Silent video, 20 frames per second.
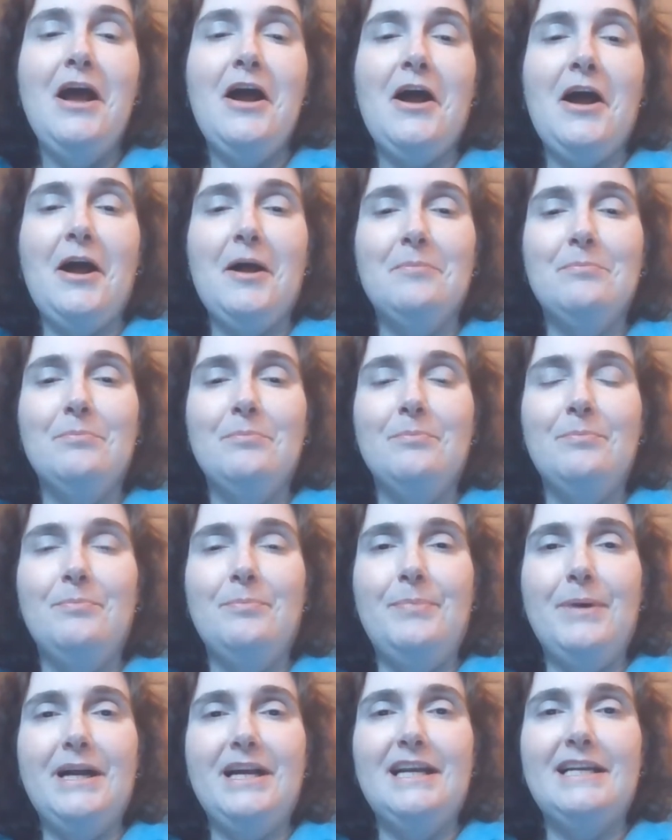Um,
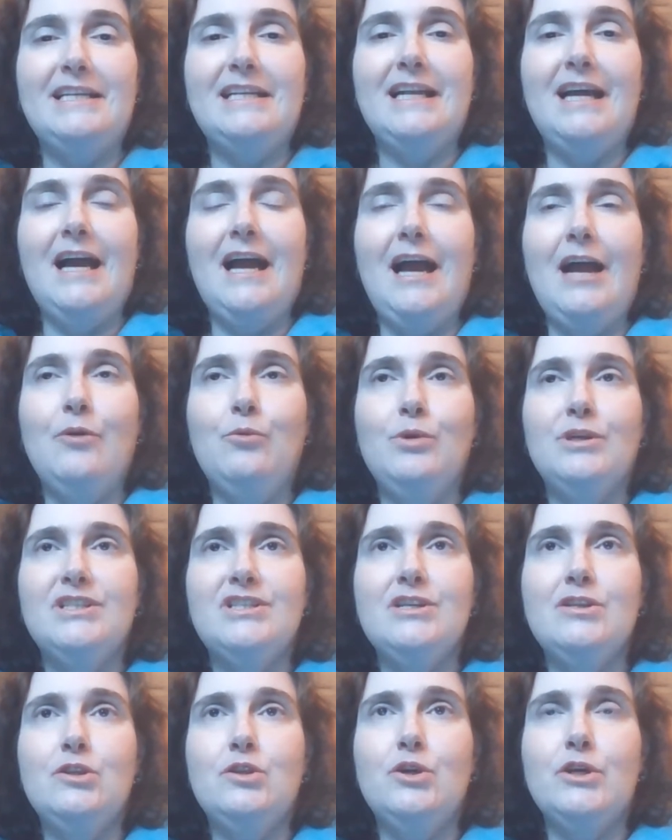but I want
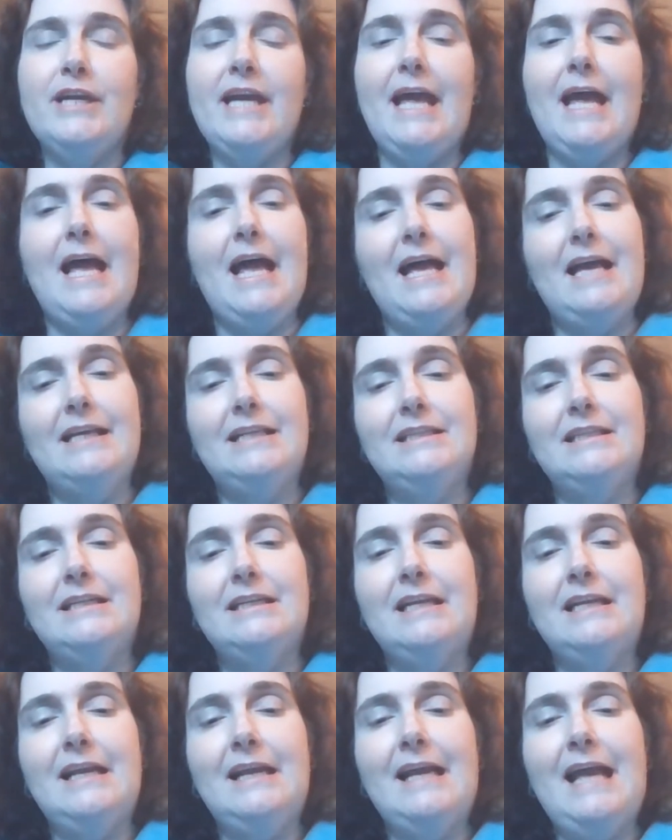to look at
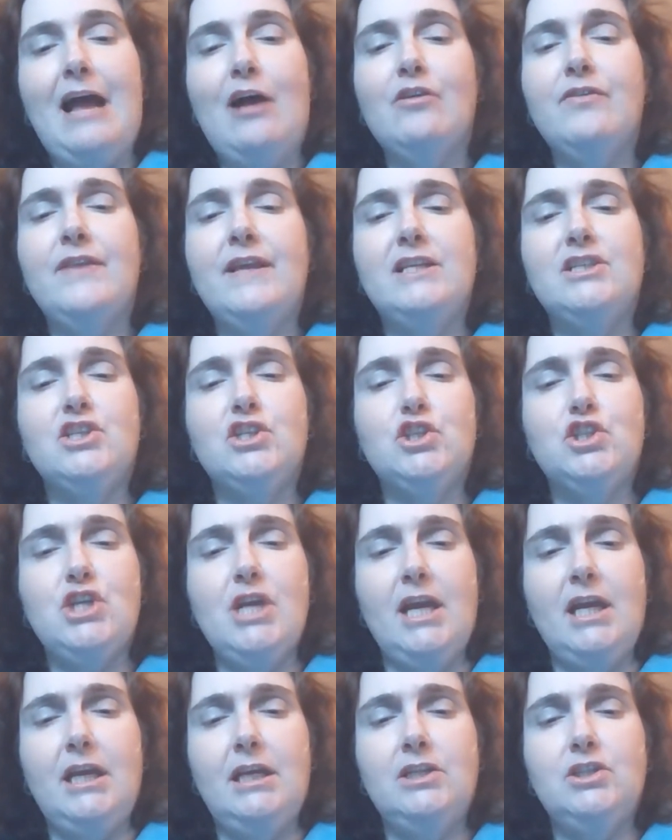how things
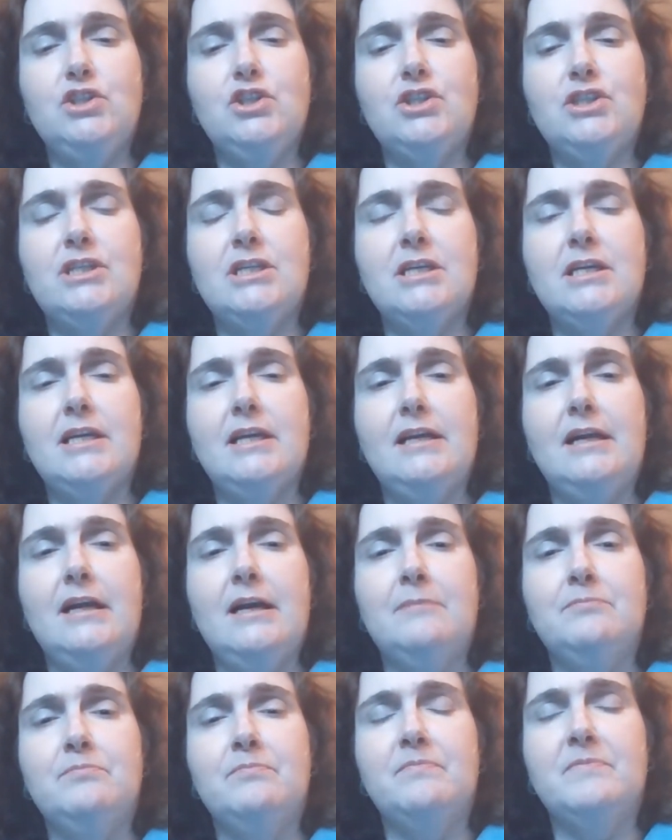changed,
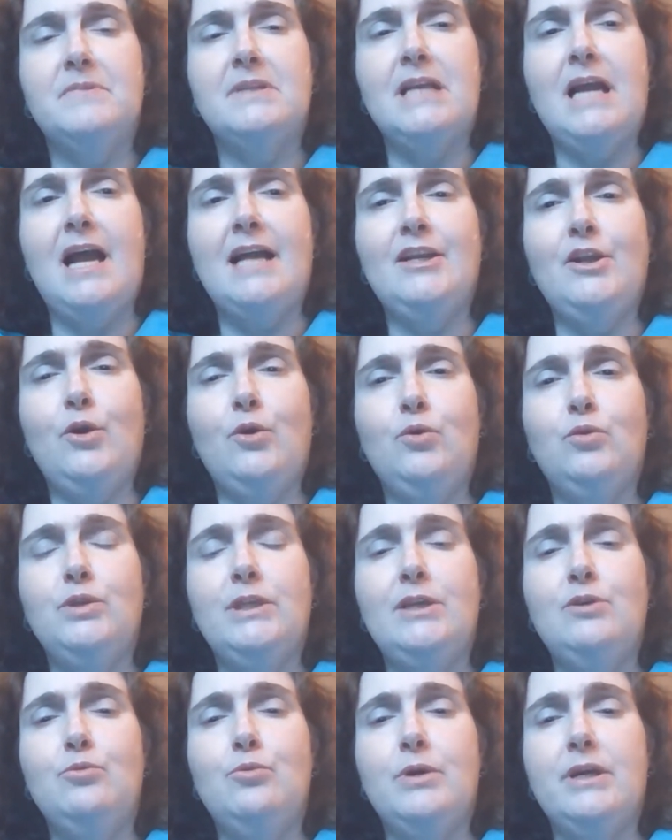um, not
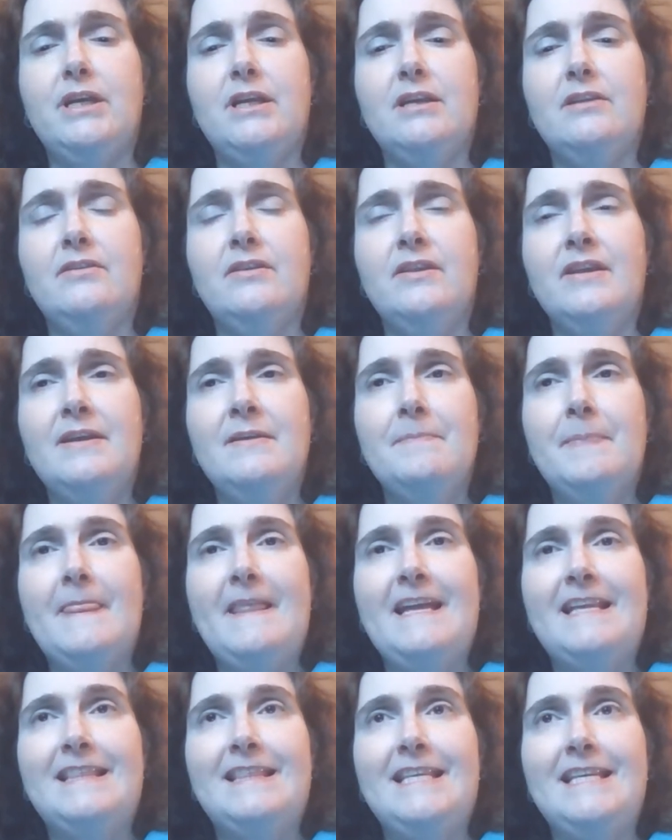only with
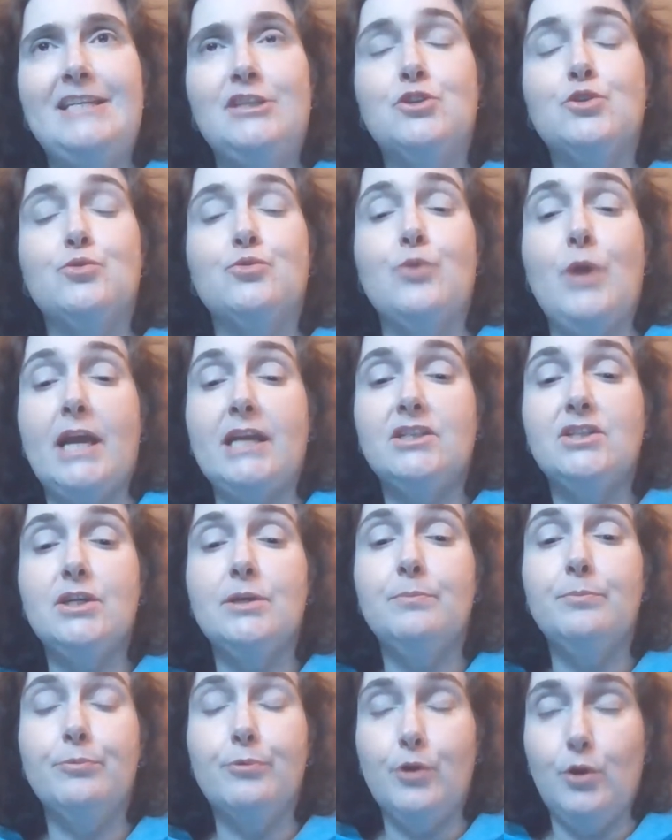the direct
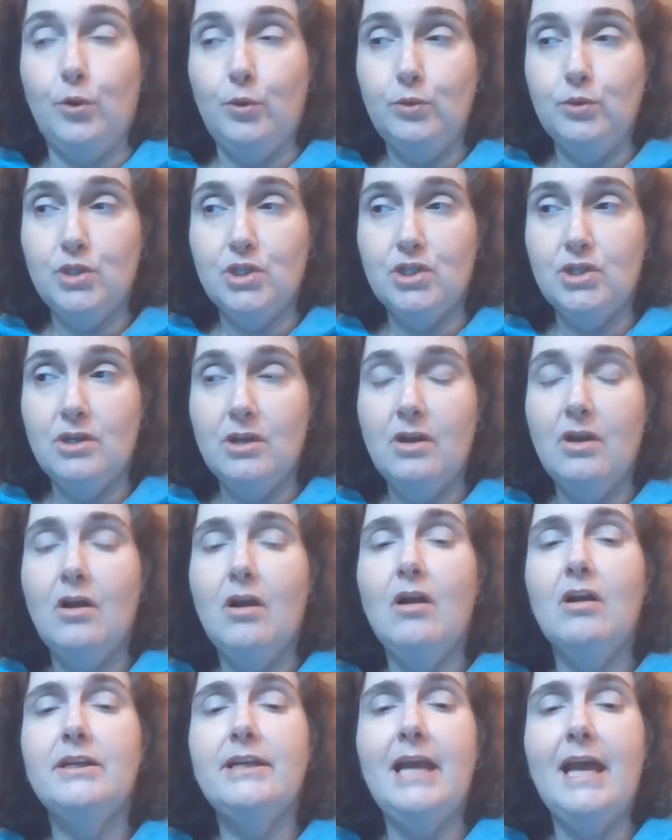approach
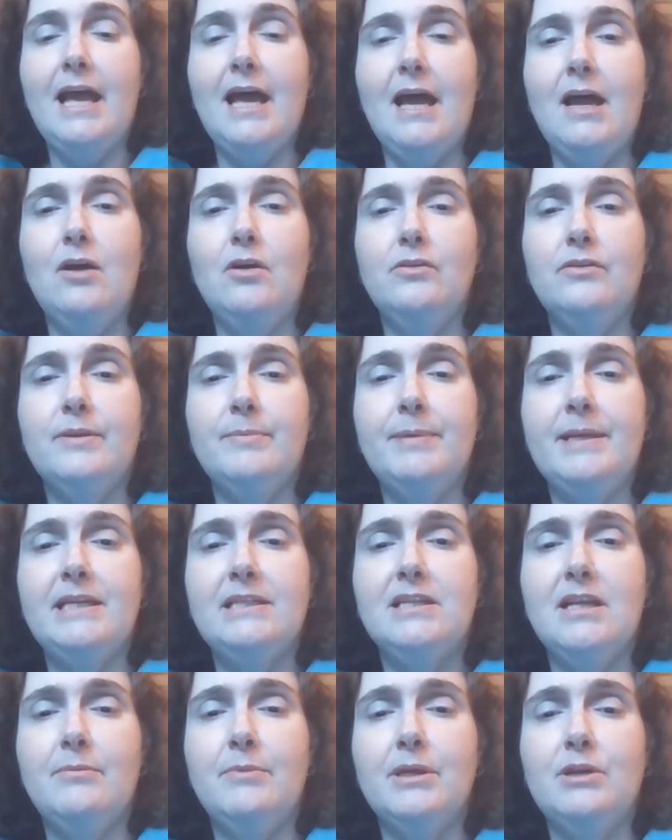on how the
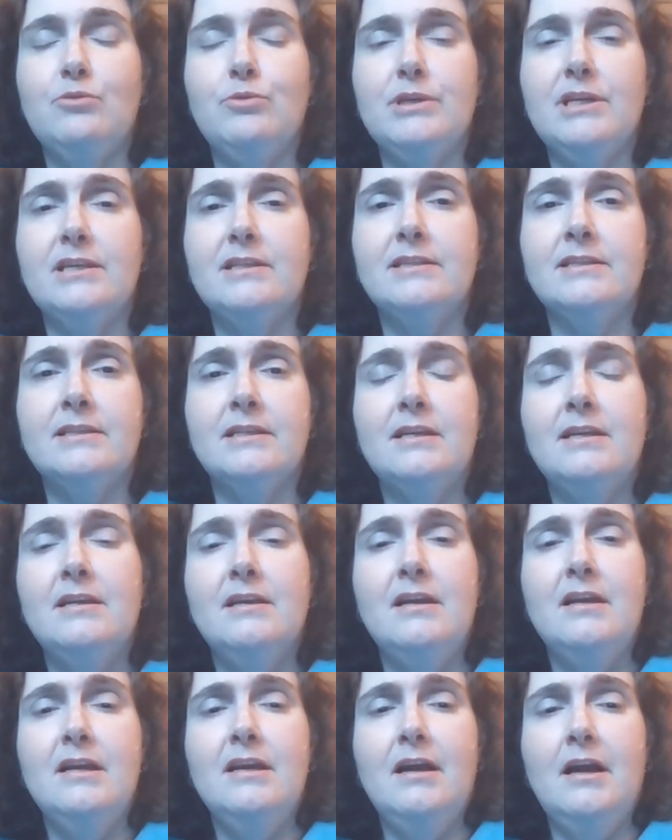pandemic was
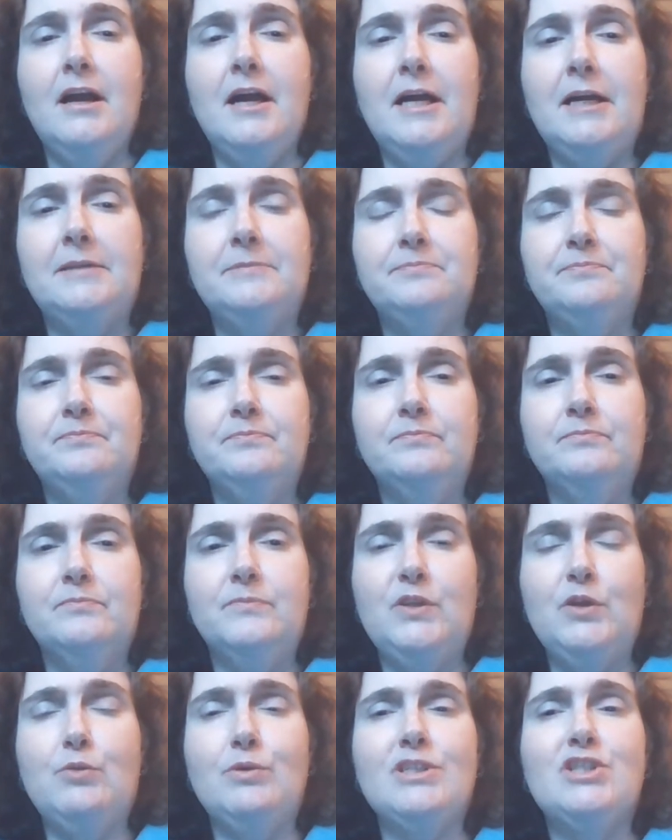um,
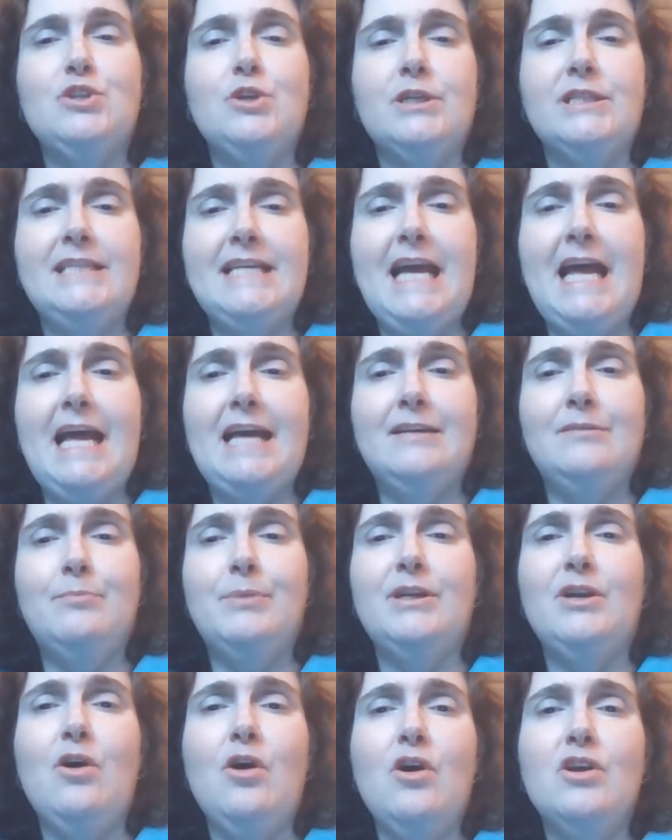you know, was looked at,
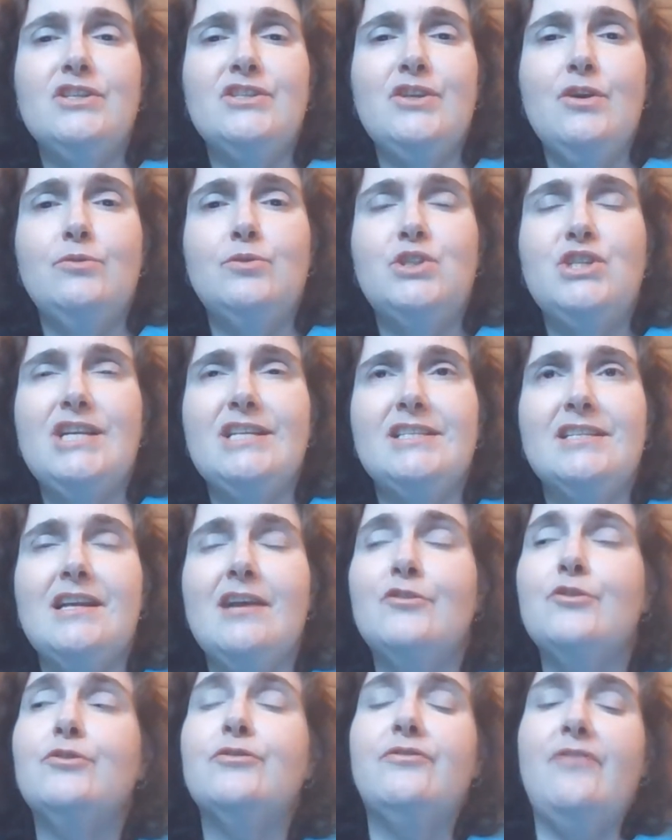but also just
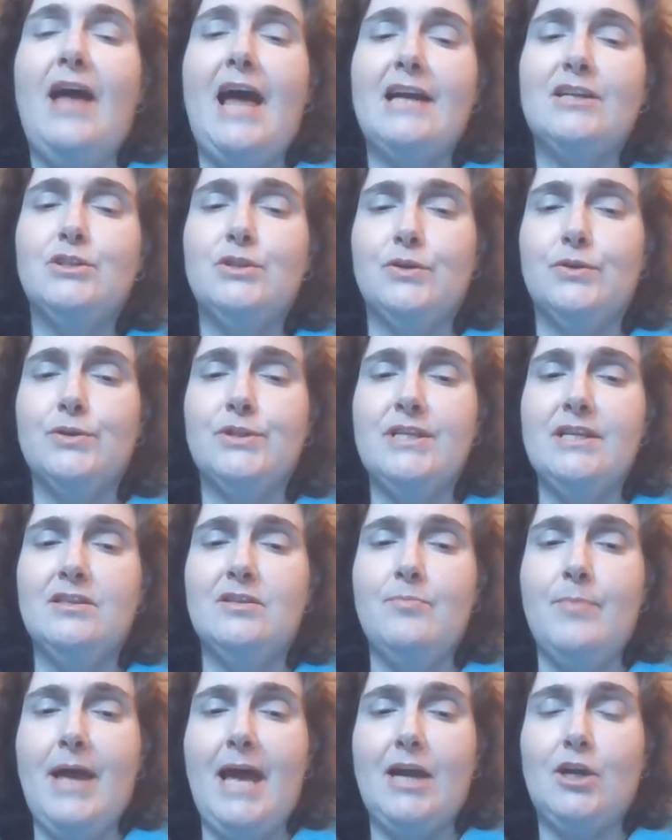other factors in
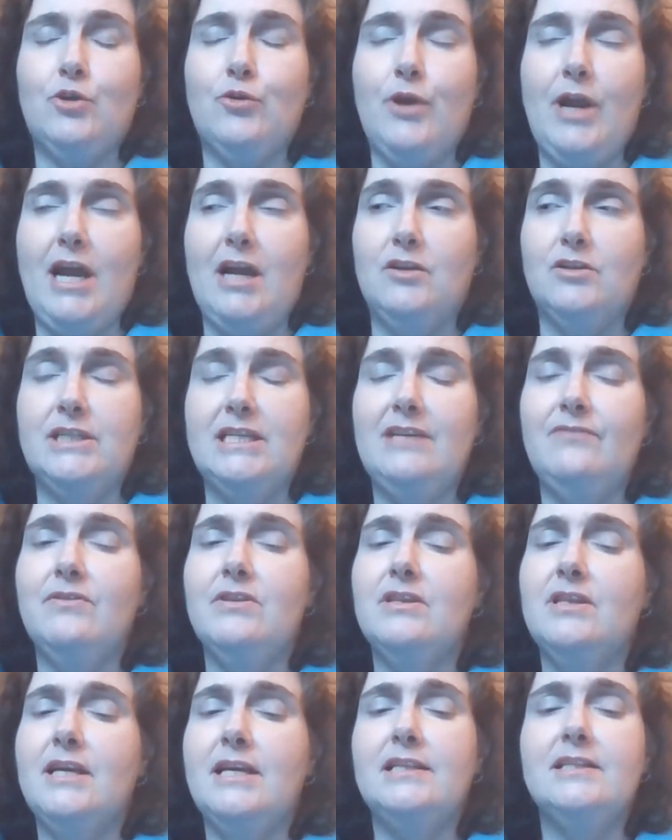the background,
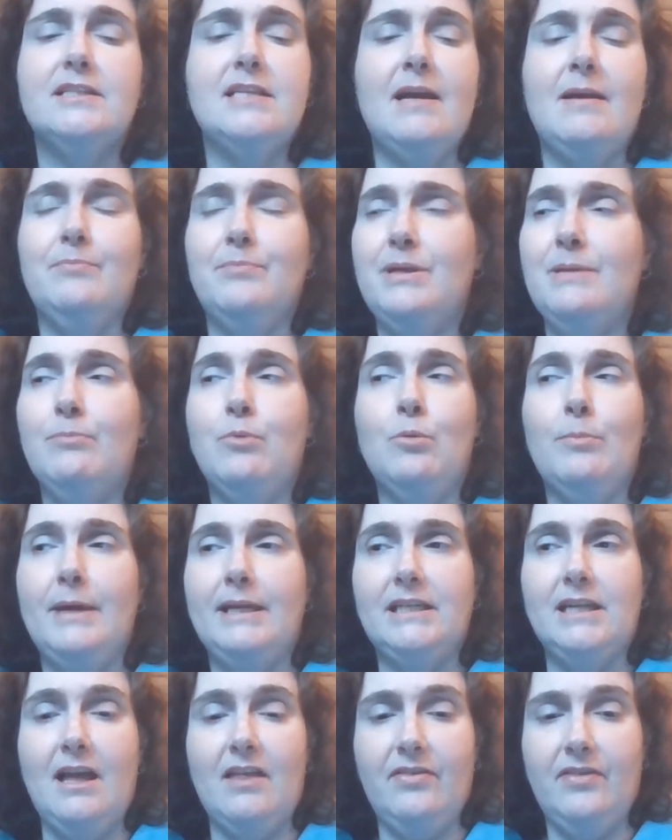even things that people
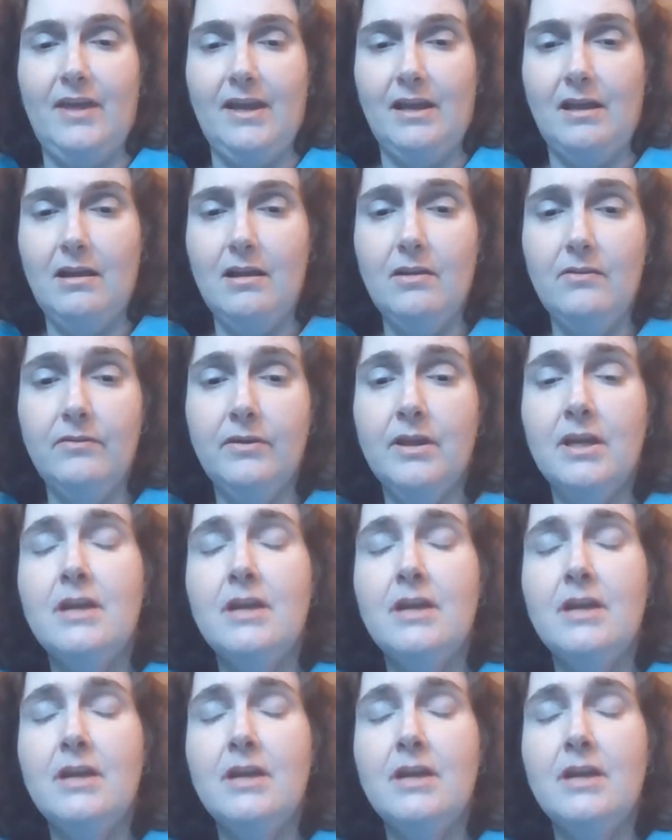might not think of